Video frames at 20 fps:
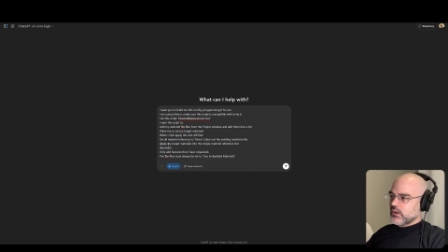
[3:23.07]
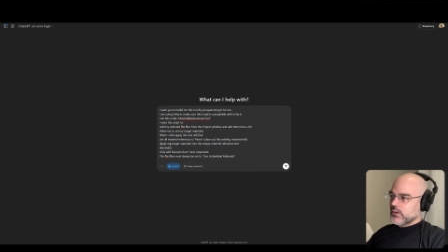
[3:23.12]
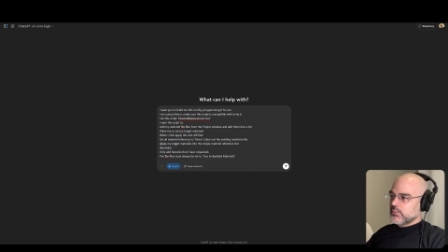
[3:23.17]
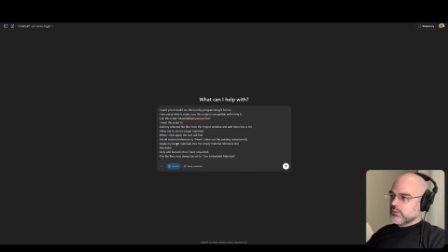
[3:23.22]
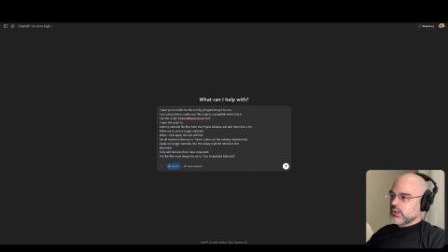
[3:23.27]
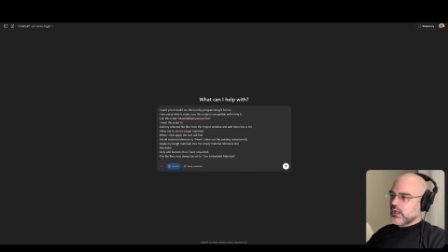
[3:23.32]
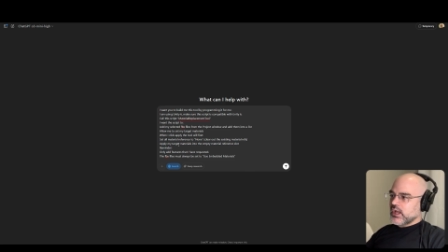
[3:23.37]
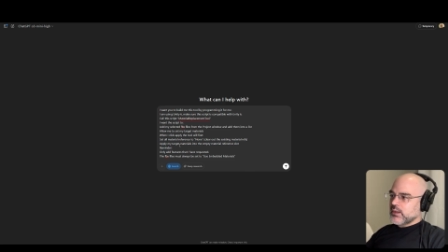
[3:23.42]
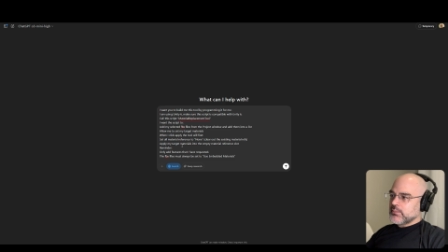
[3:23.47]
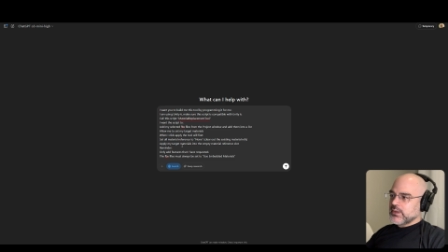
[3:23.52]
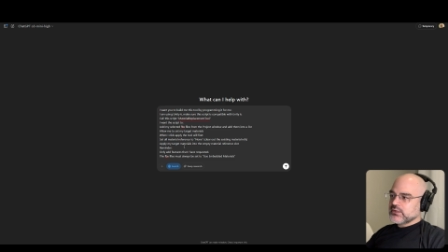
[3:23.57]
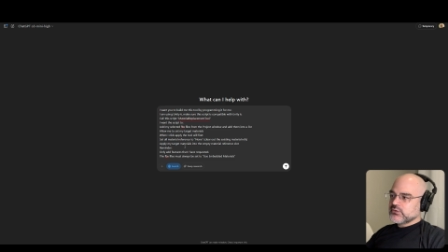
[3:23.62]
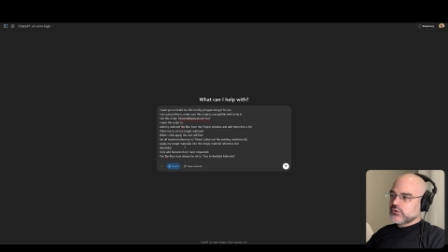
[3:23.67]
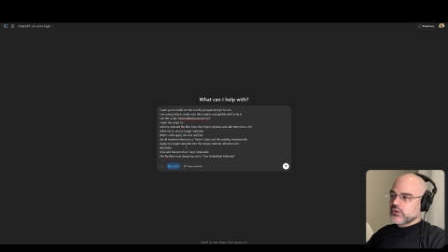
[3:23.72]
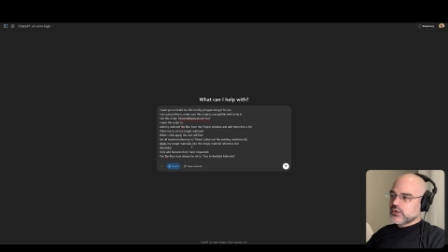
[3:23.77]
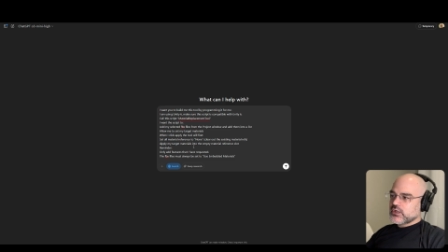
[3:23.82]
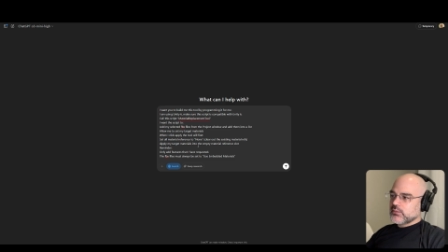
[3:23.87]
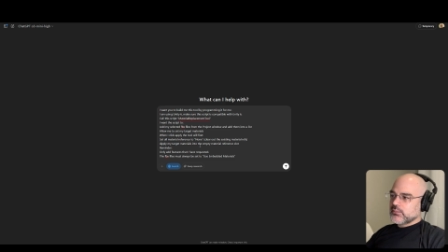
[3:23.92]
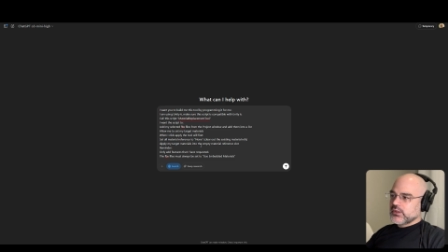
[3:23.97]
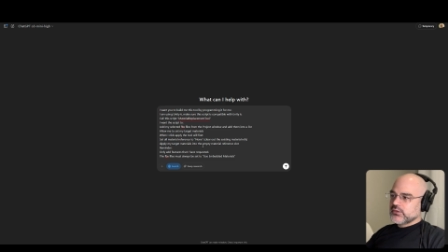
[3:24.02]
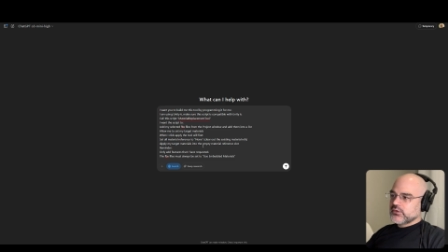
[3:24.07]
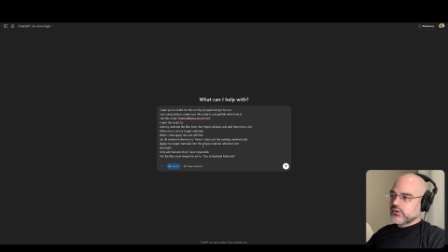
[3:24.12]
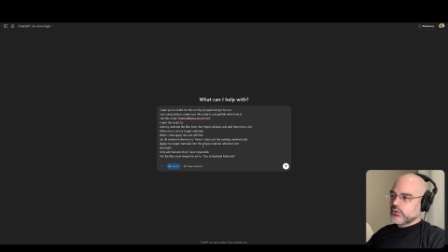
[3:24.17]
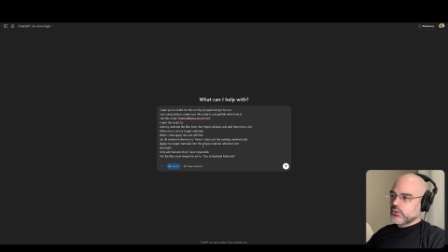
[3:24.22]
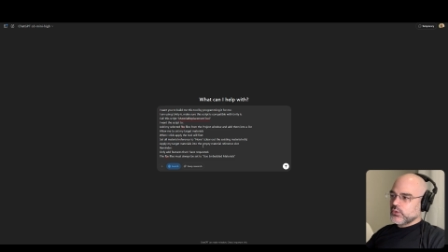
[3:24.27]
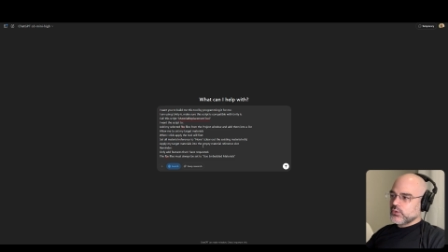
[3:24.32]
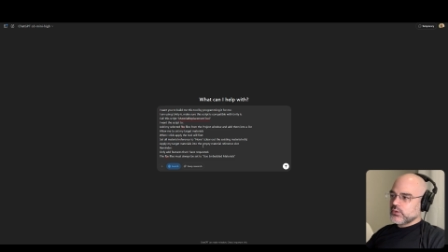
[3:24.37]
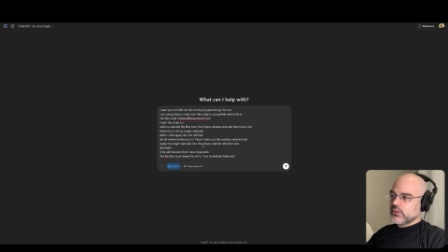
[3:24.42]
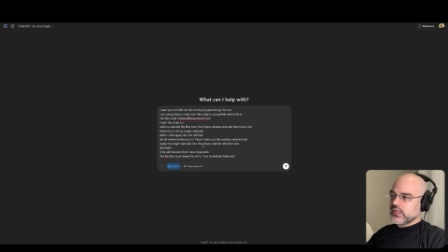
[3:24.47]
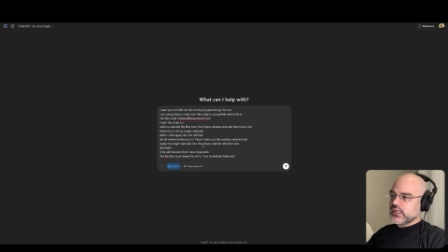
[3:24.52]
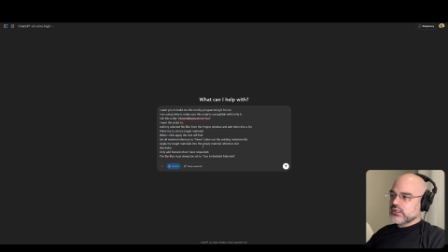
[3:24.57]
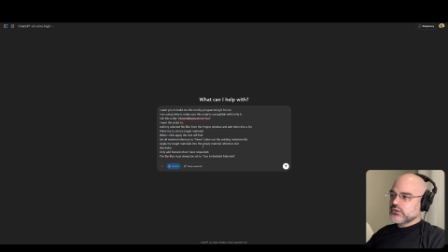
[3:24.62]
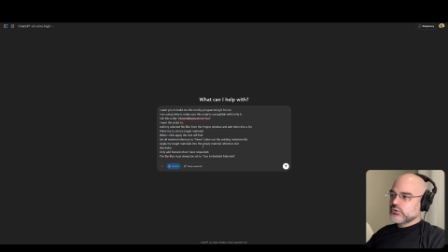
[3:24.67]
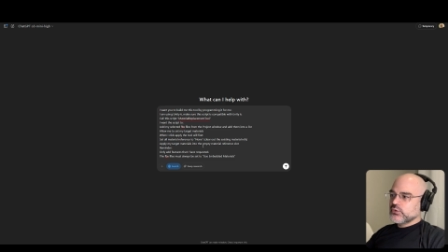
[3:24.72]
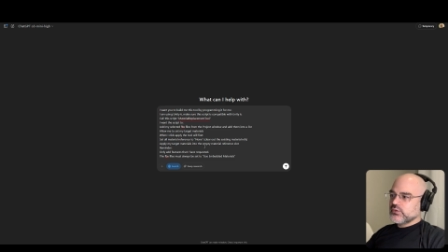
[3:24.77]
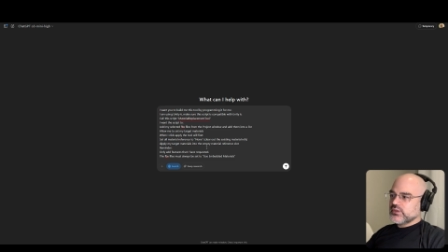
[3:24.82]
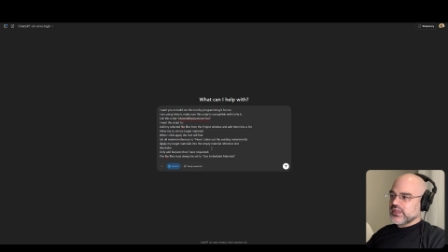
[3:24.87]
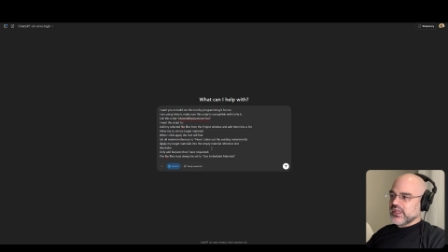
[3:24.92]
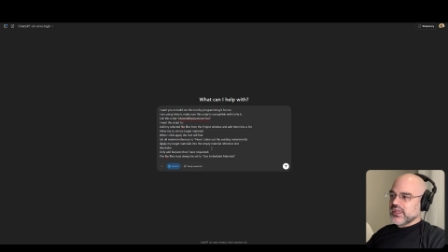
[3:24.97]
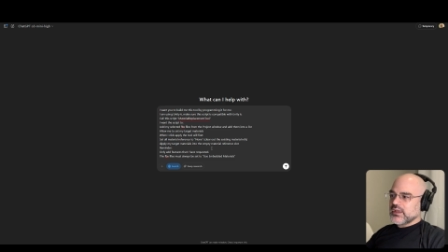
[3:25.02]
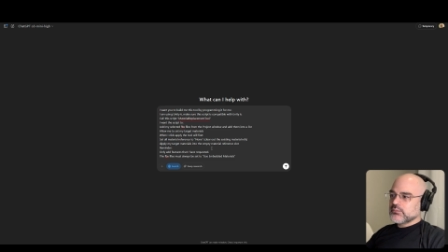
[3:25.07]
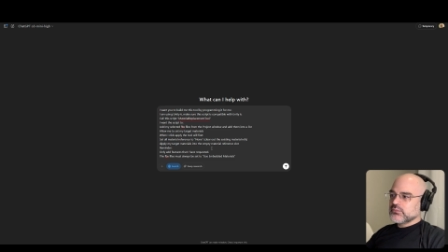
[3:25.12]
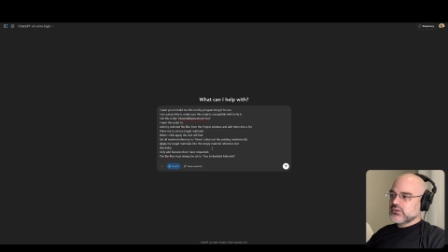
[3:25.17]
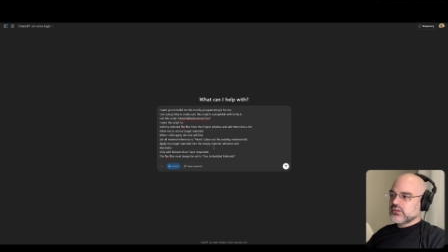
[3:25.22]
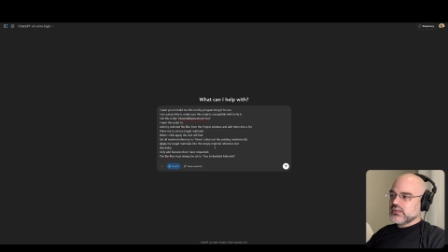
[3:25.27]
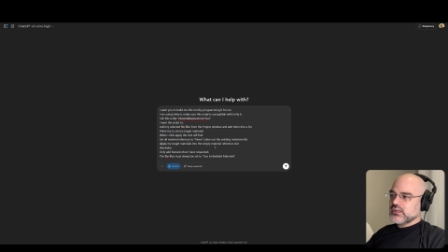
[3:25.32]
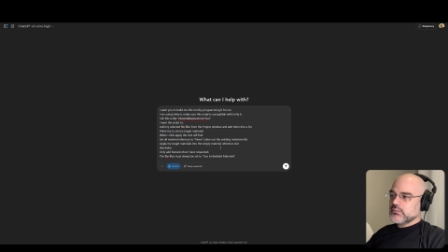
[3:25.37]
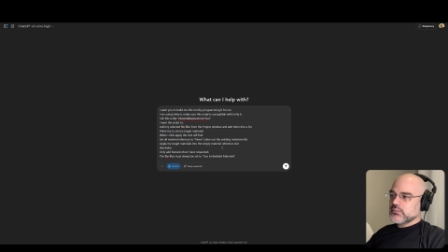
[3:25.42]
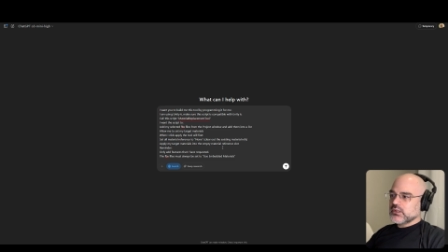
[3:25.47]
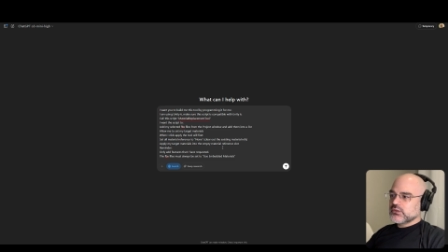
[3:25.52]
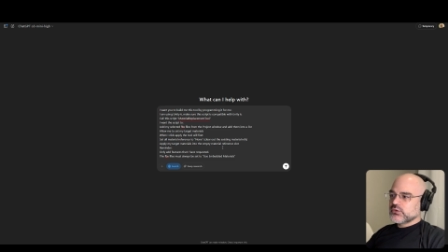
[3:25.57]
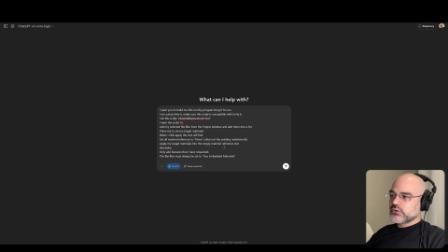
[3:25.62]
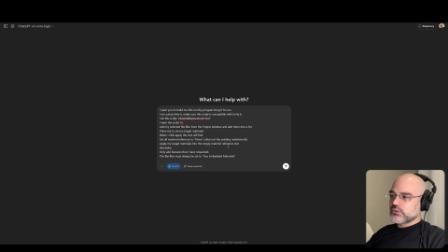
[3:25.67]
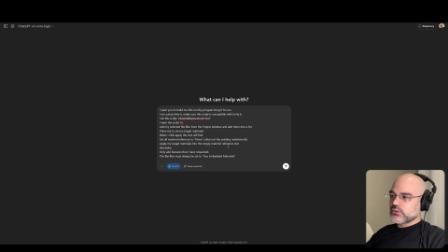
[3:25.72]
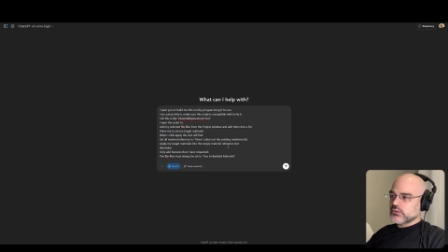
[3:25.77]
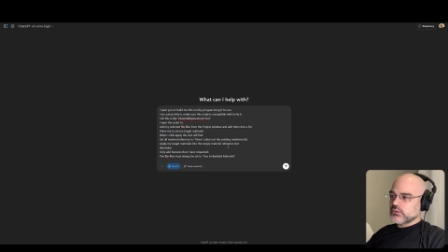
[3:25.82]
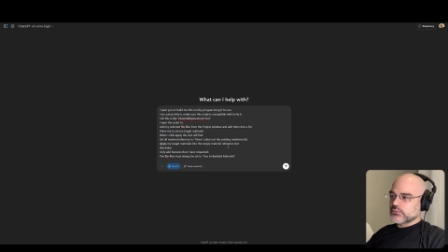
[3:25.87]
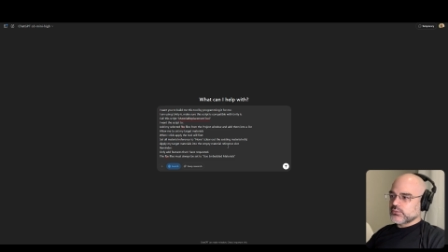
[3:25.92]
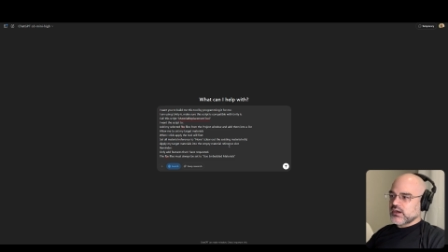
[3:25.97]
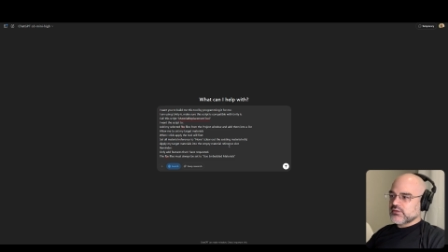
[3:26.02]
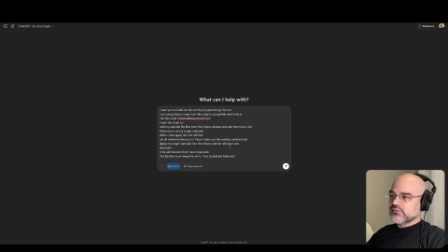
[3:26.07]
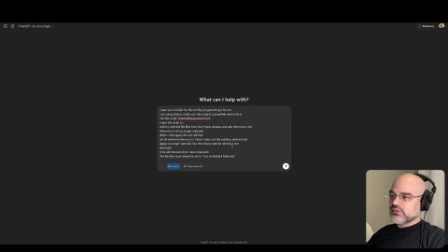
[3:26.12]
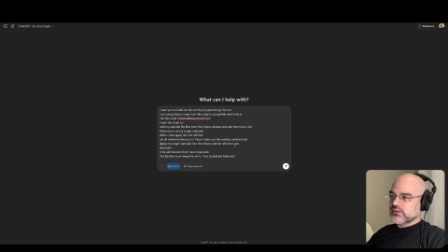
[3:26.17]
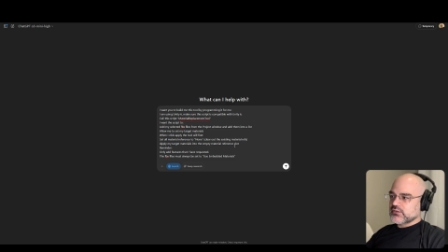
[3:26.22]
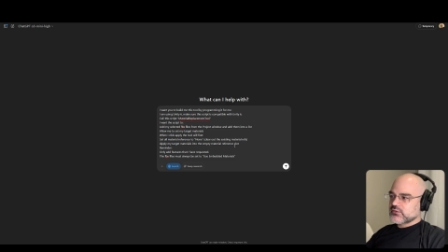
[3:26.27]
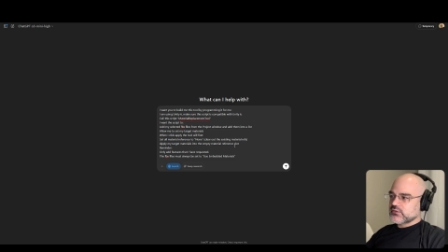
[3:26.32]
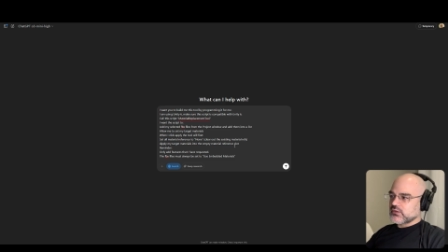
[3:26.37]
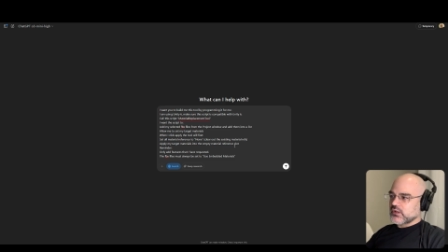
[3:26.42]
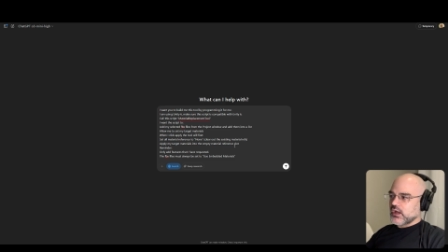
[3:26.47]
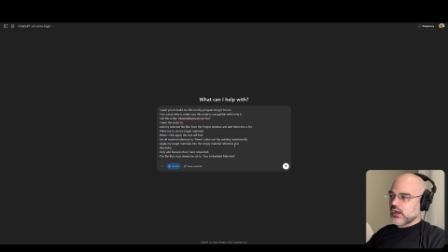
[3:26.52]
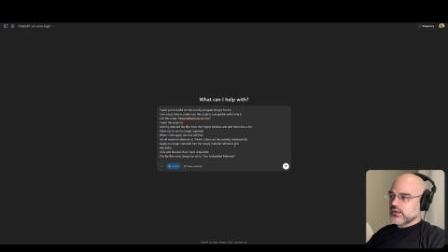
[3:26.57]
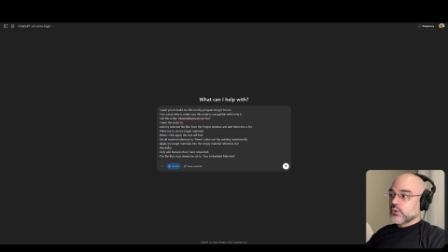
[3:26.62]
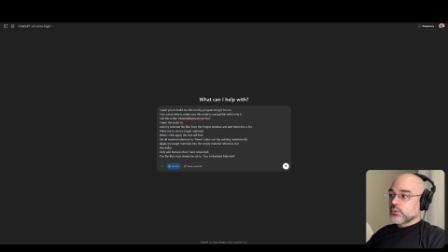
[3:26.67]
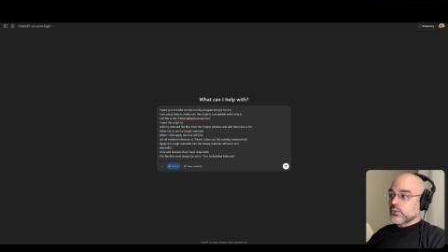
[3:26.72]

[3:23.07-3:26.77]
apply my target material into the empty material reference slot.